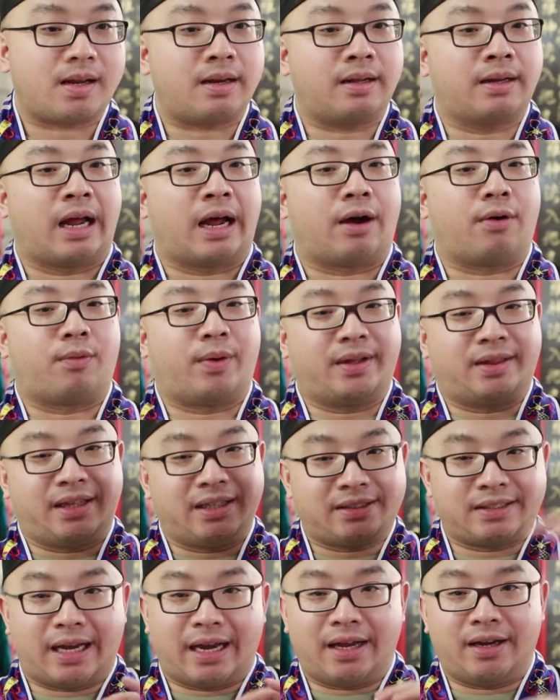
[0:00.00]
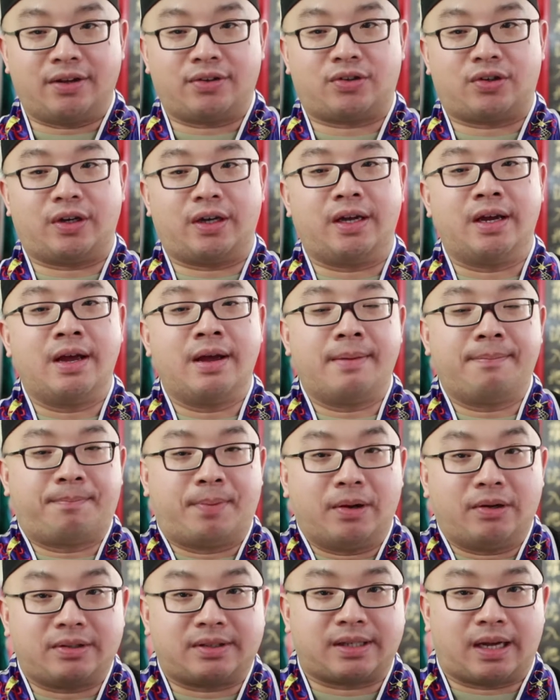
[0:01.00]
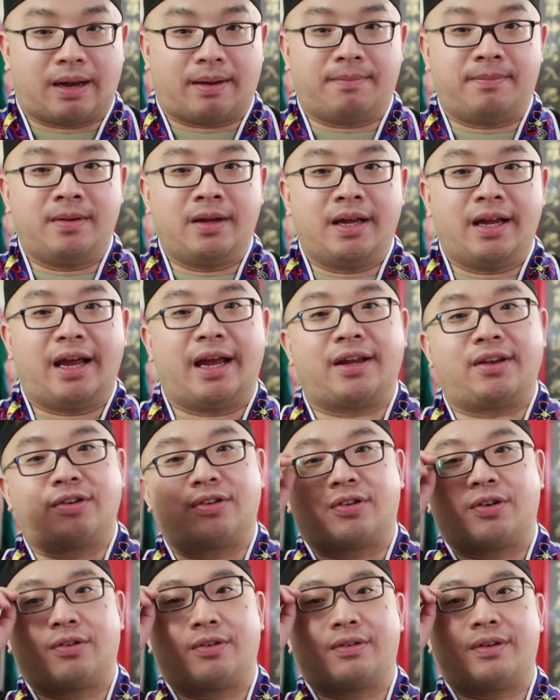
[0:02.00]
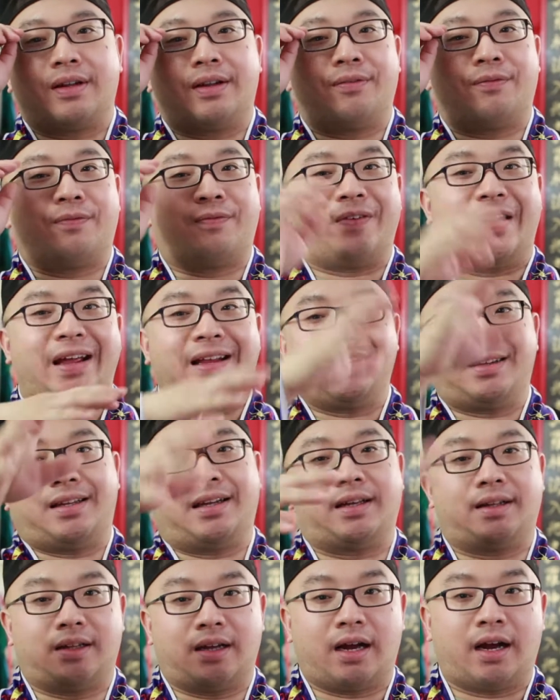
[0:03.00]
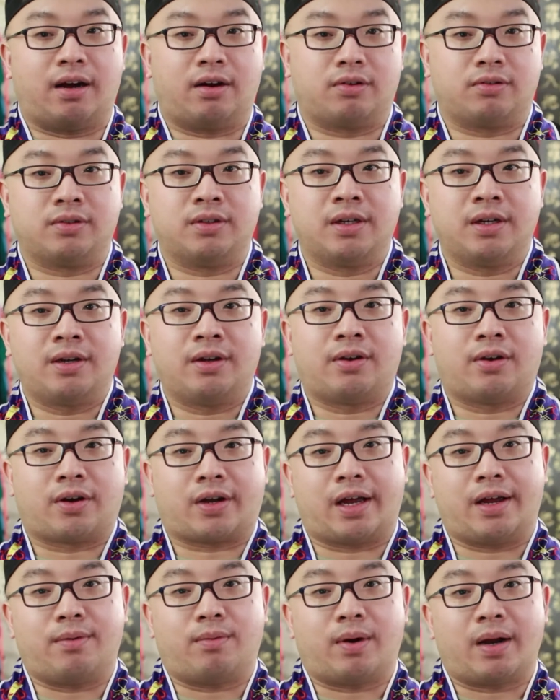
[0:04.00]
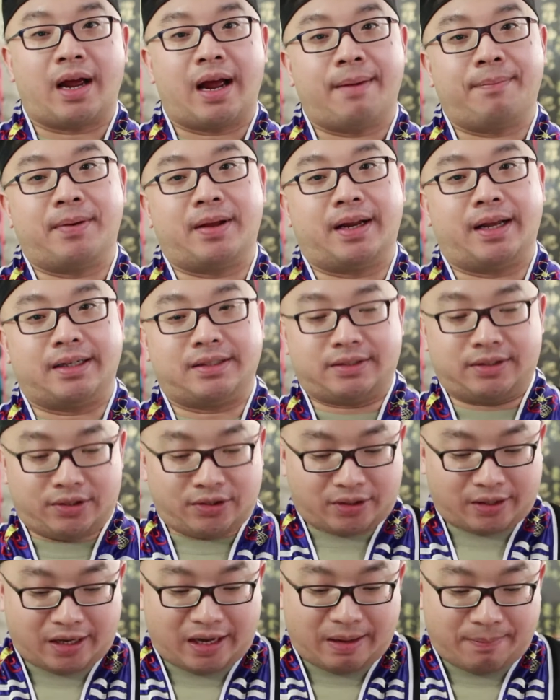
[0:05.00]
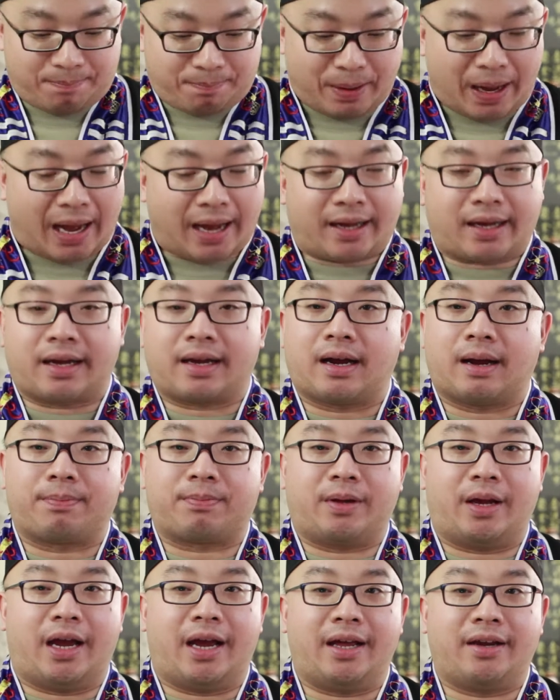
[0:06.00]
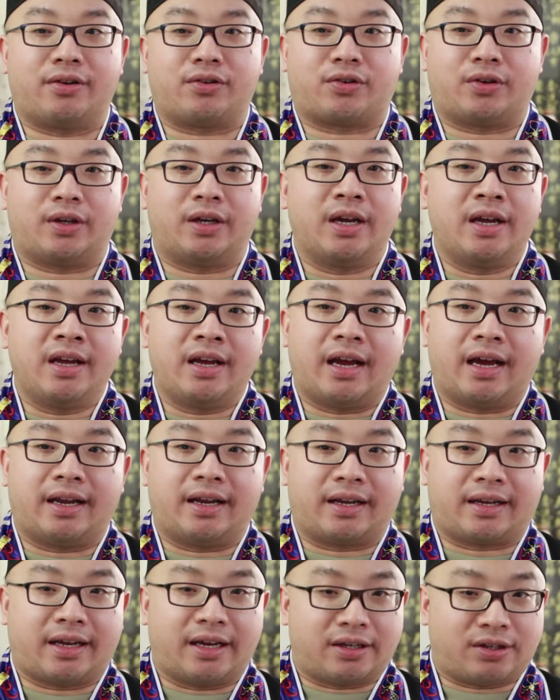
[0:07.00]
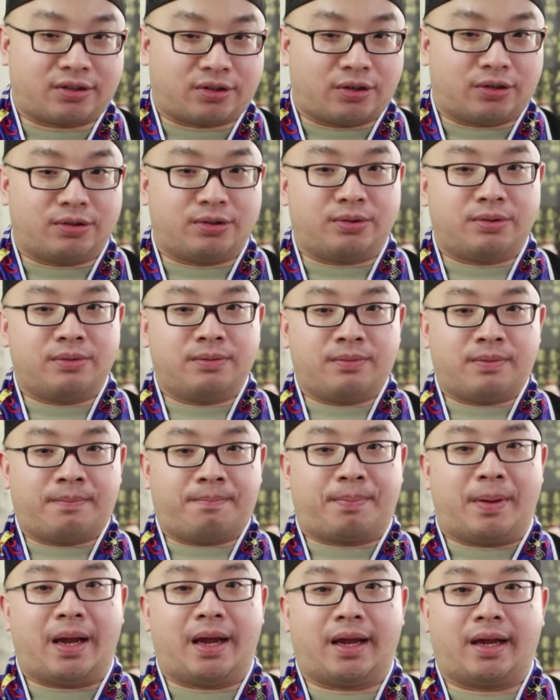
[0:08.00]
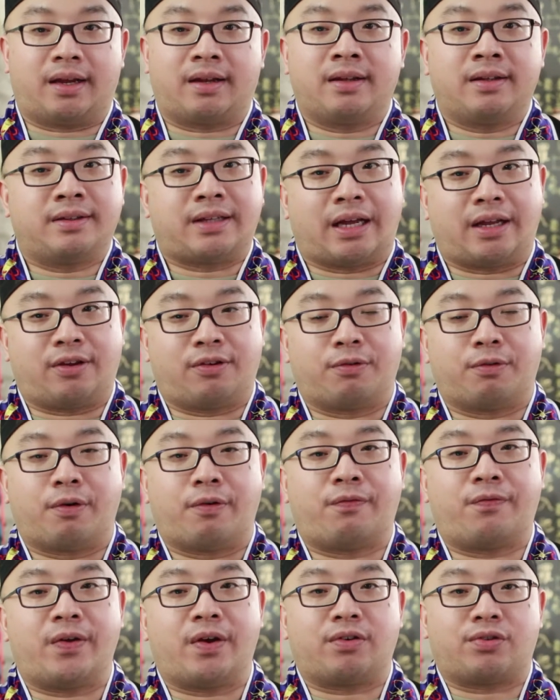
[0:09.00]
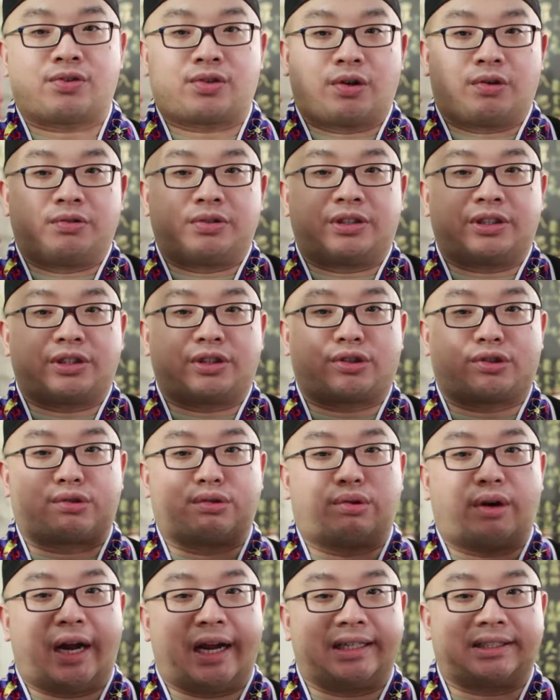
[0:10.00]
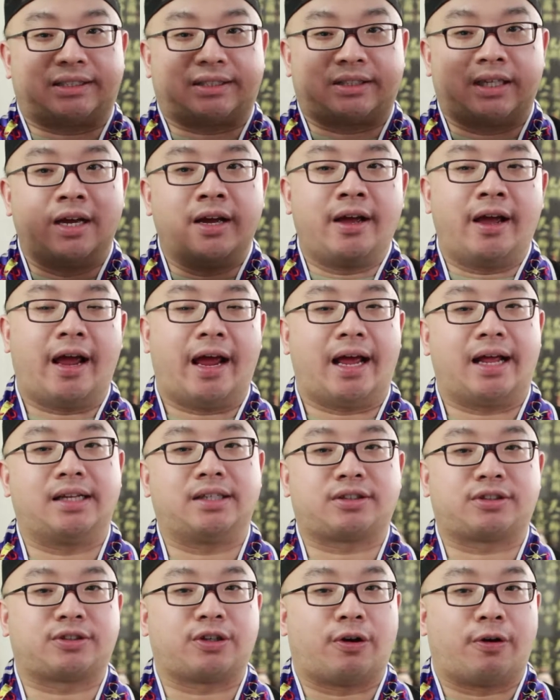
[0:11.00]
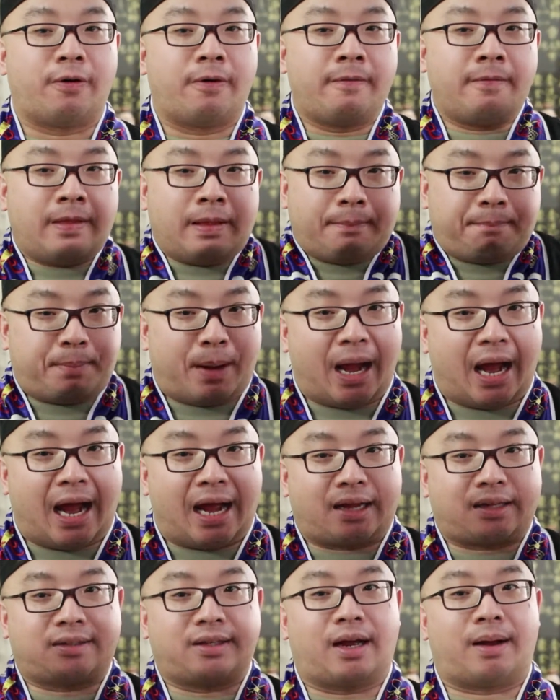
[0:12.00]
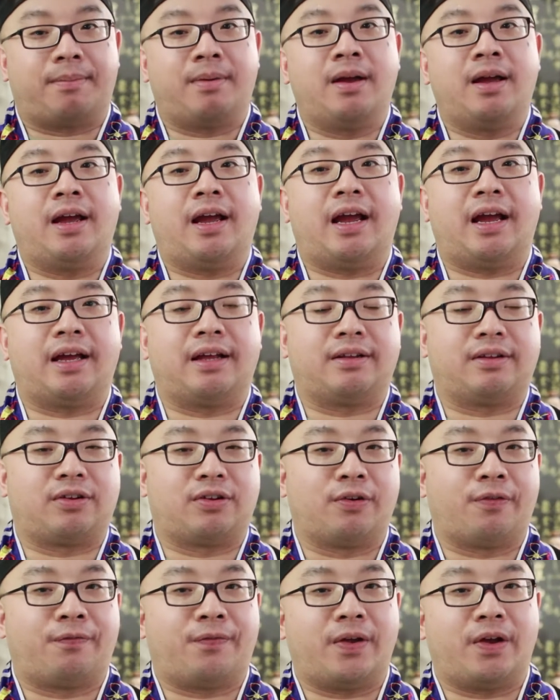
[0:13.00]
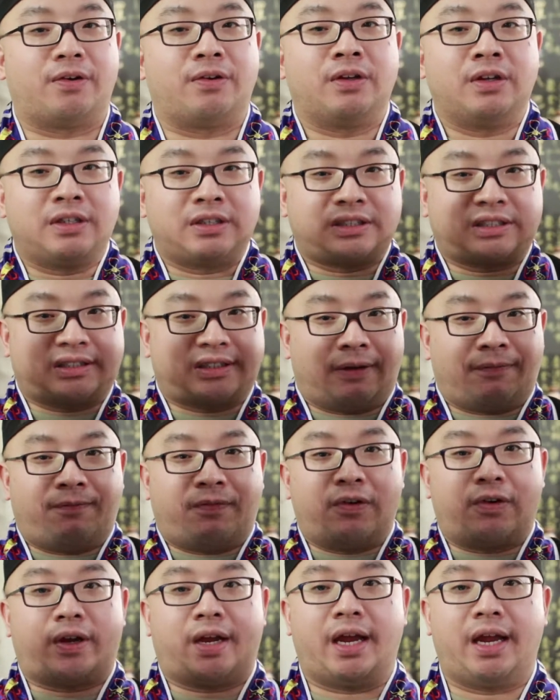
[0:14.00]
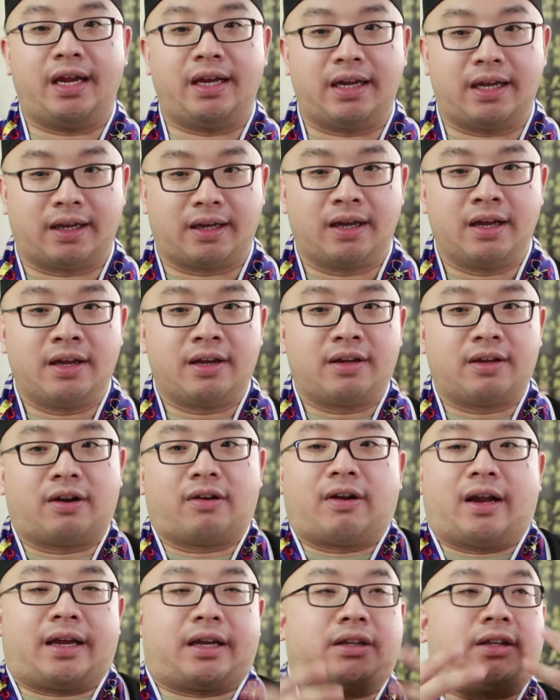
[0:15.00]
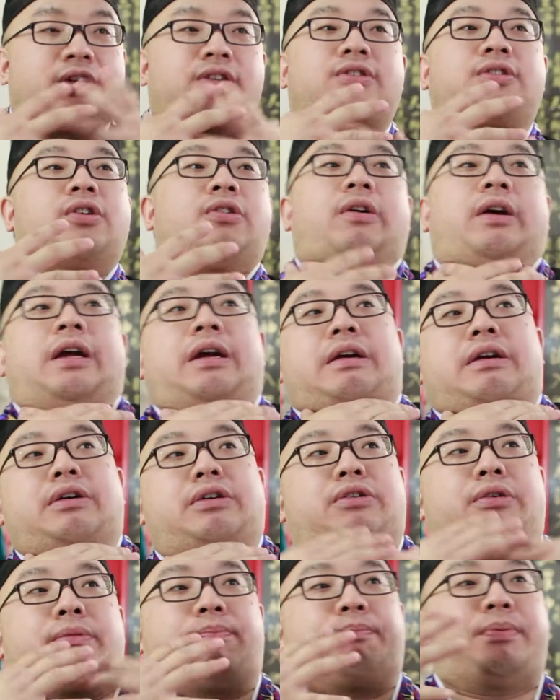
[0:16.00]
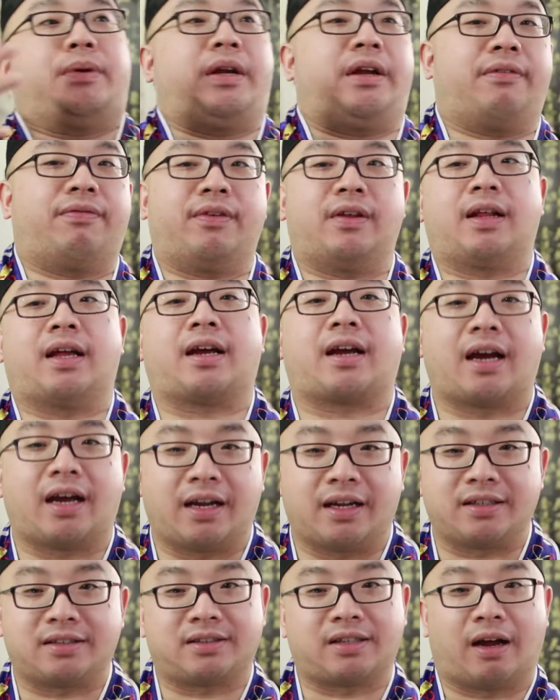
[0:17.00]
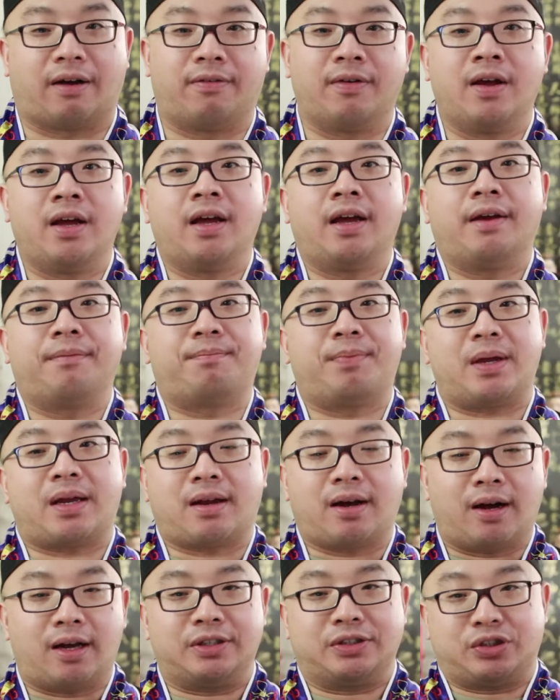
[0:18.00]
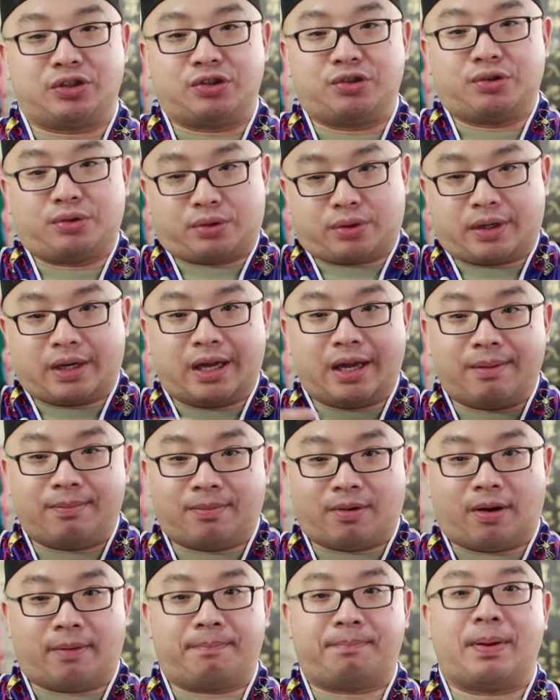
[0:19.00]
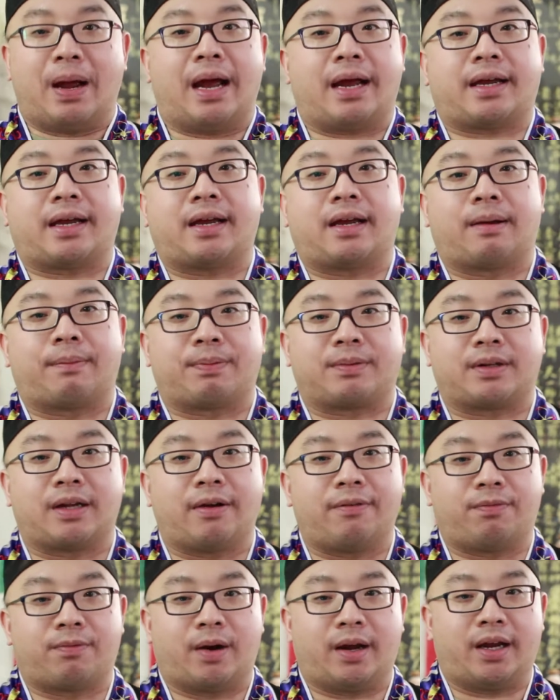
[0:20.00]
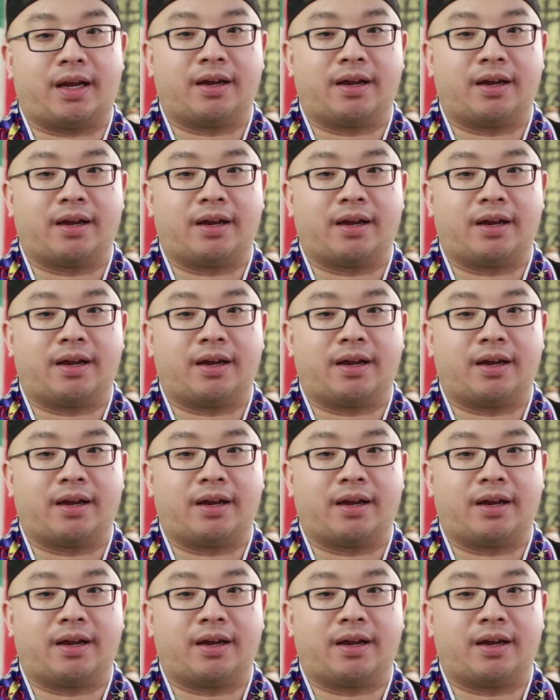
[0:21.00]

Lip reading: Now, when this energy builds up and you don't vent it out, okay, what happens is you keep packing up the energy, and it gets so big that you will feel so stressed and so packed up, and you feel suffocating, like there's no air to breathe and that kind of stuff, because you keep on packing up stuff right